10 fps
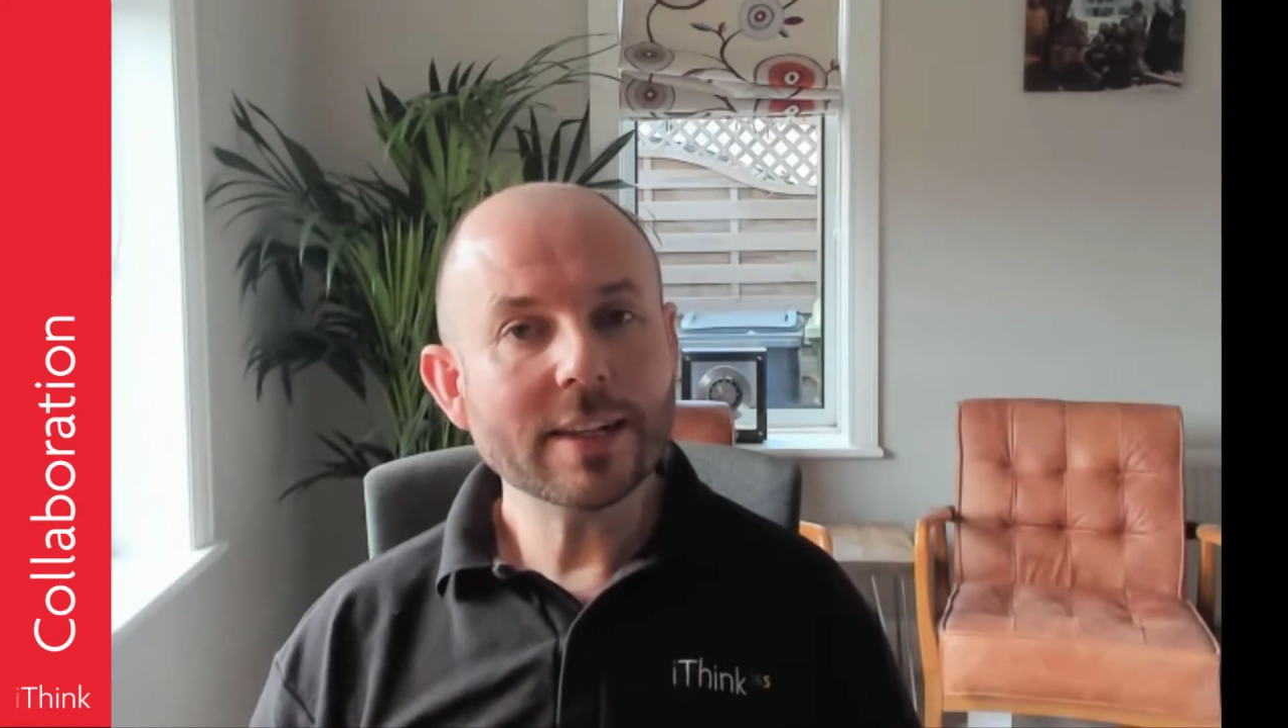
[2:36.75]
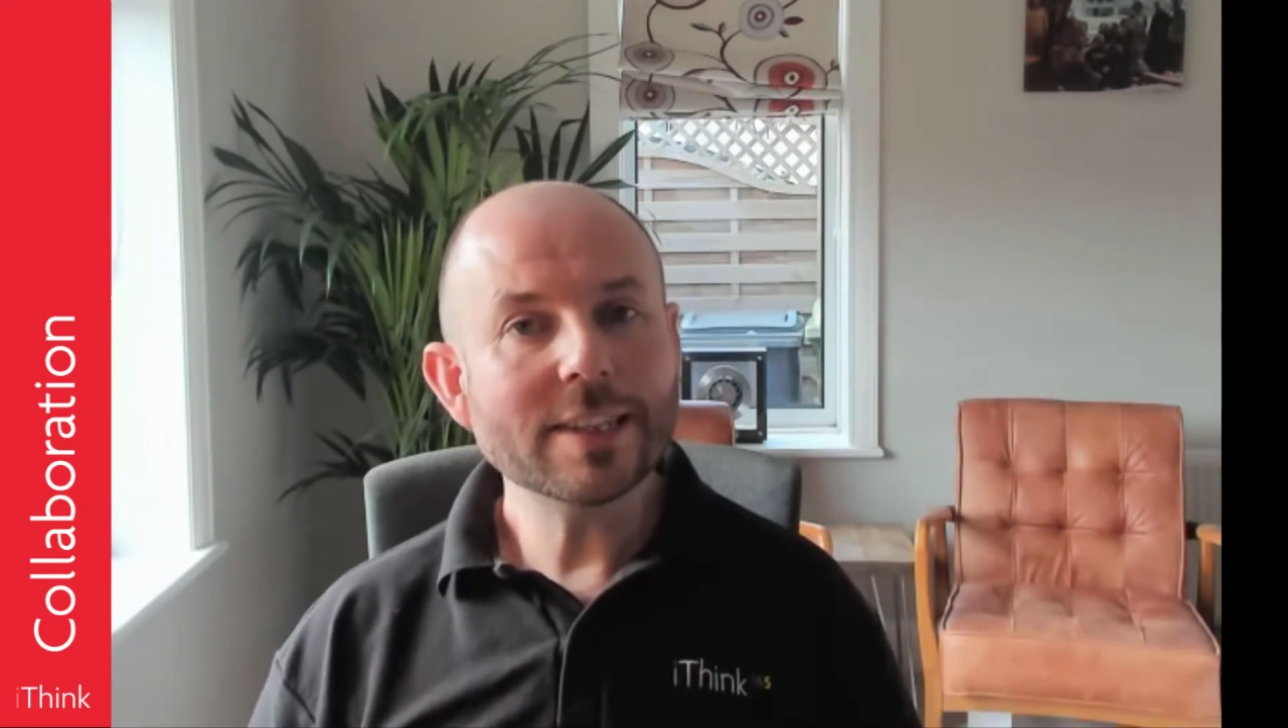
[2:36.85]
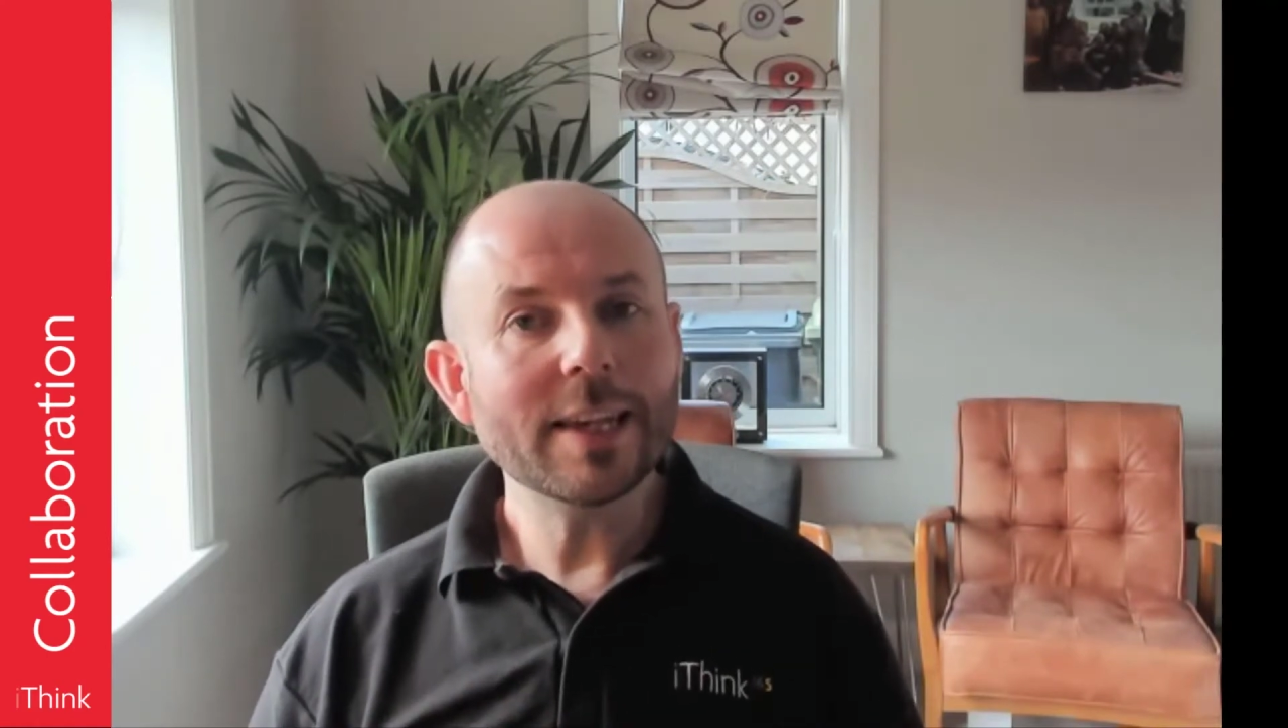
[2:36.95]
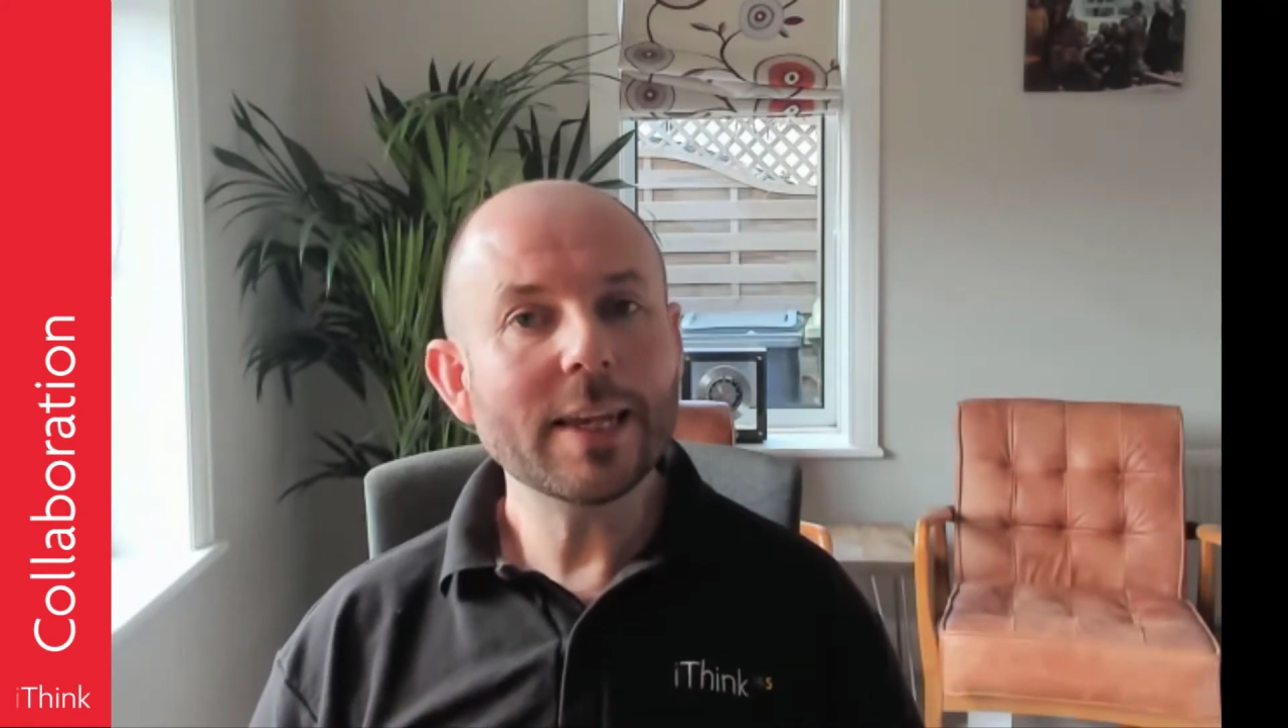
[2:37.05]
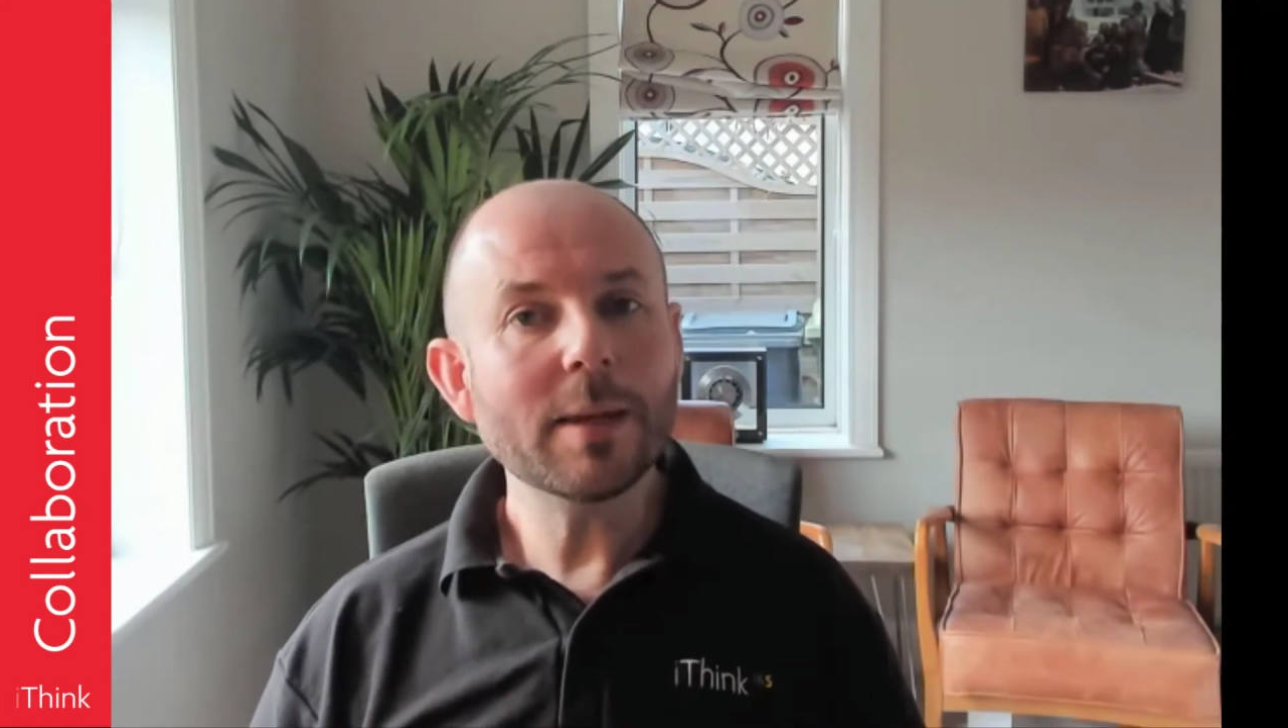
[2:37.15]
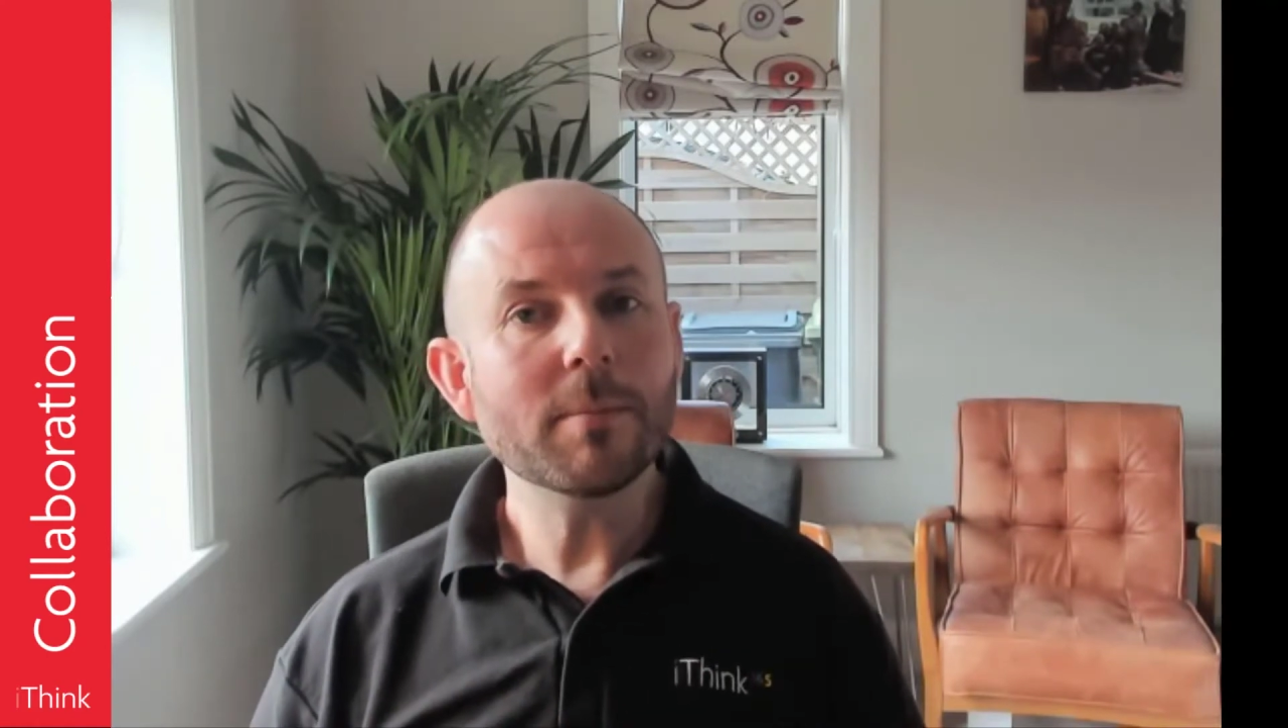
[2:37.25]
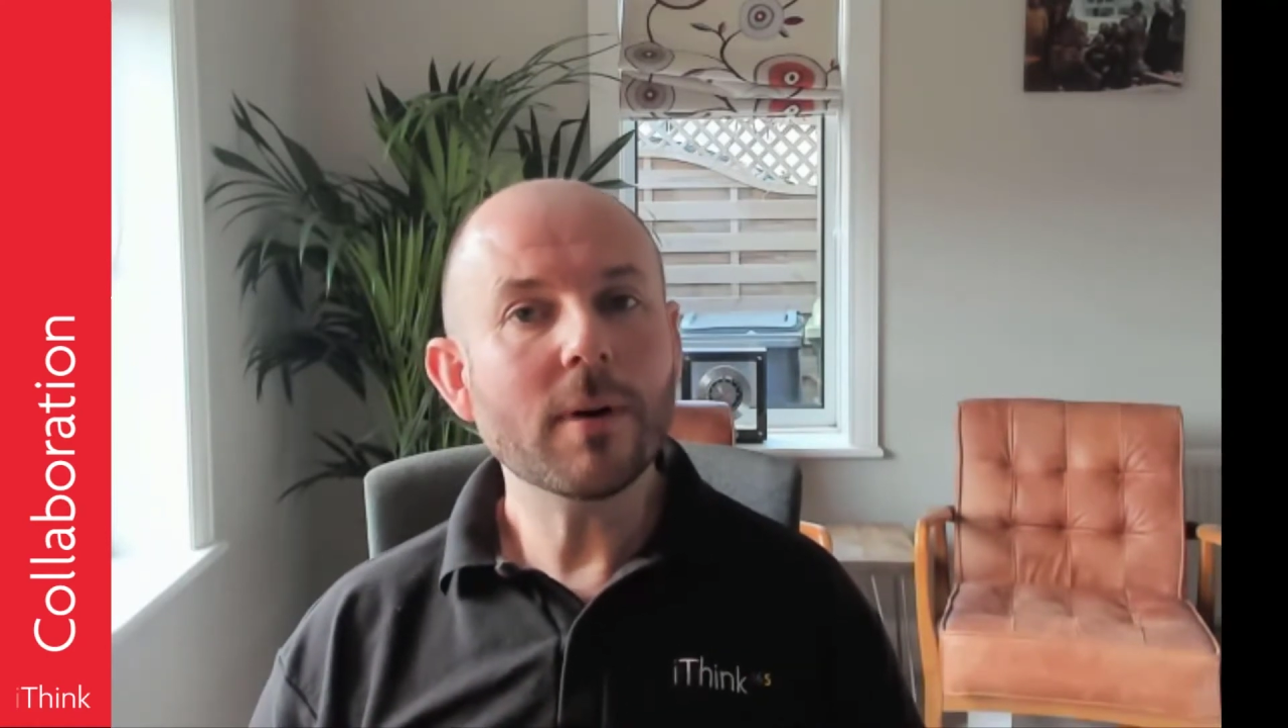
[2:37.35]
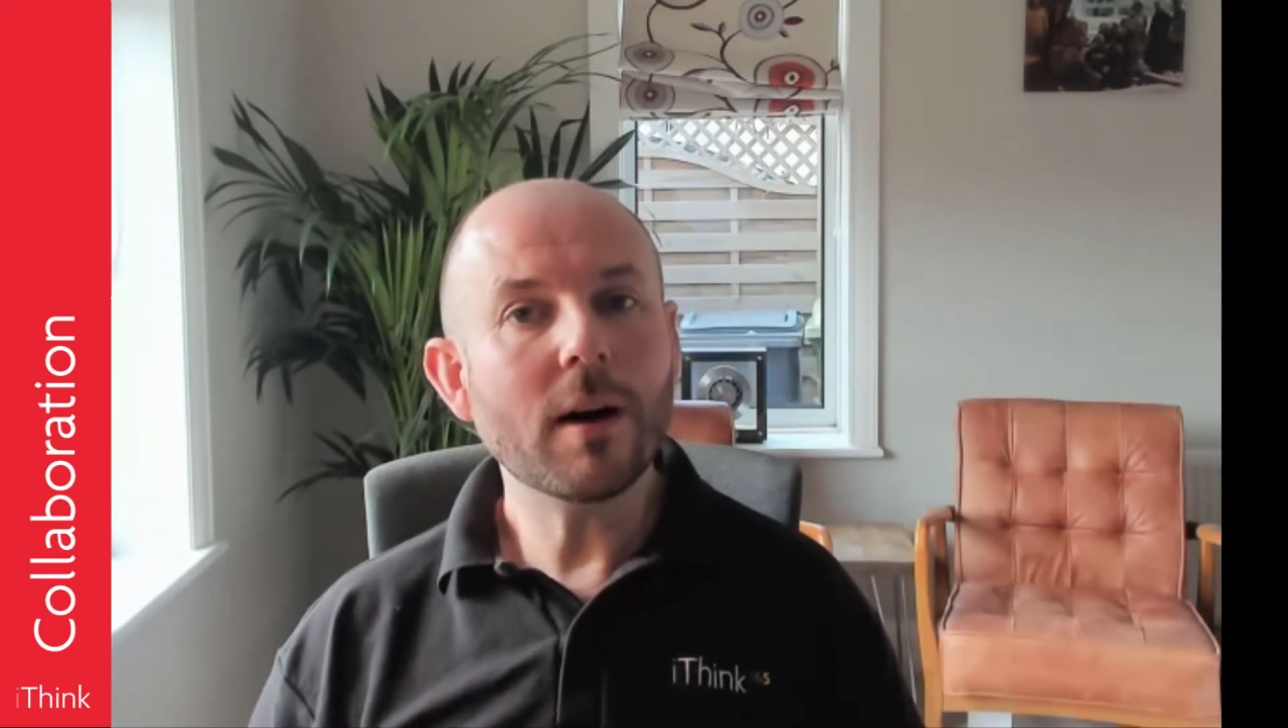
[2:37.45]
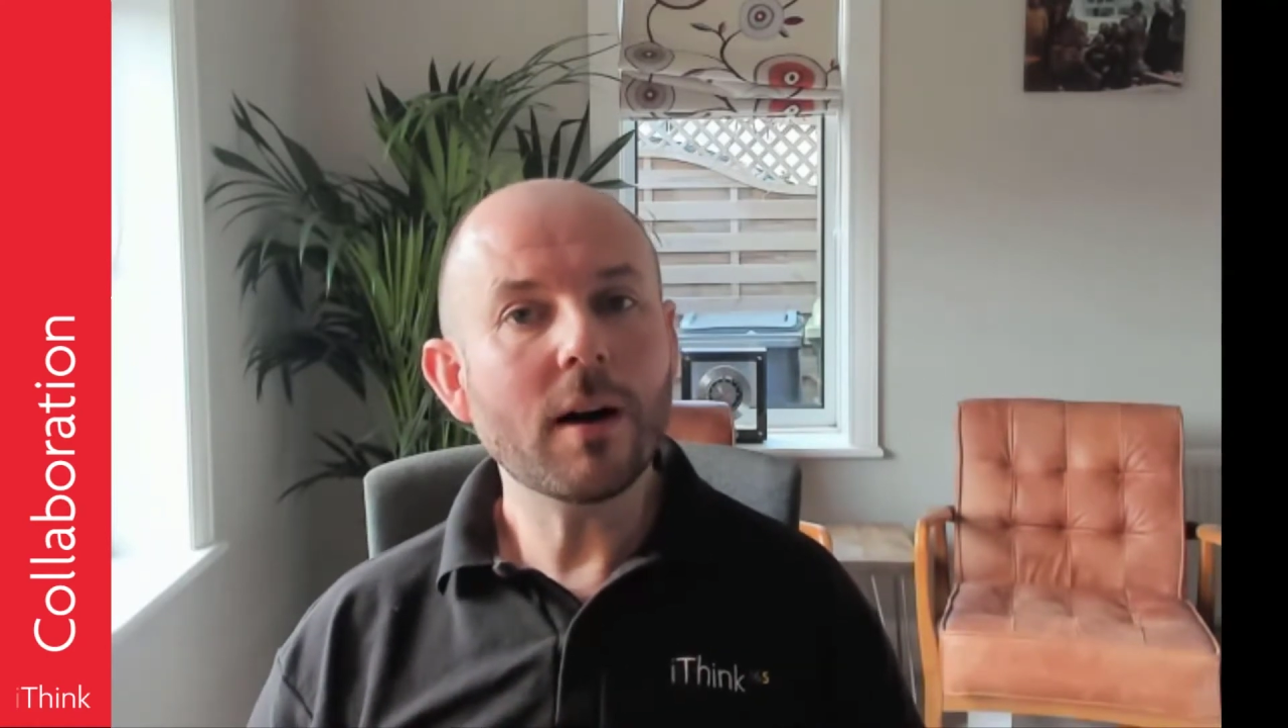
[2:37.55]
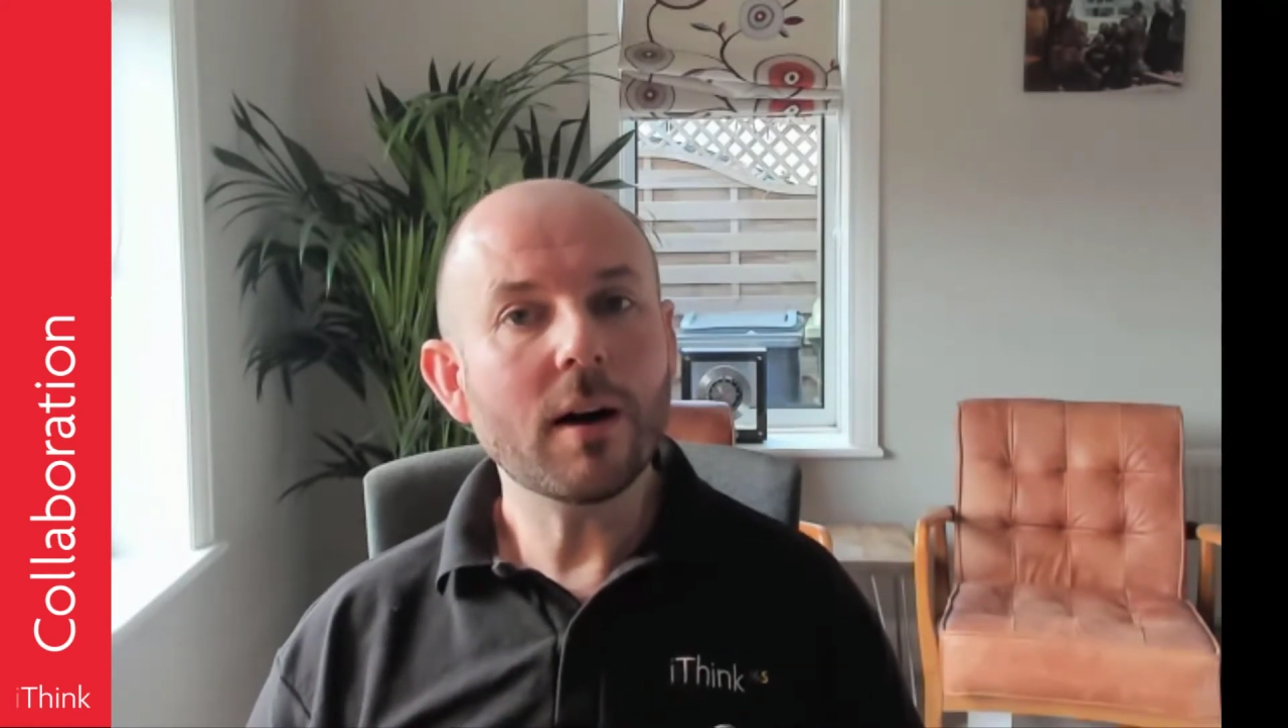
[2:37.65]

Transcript: in that team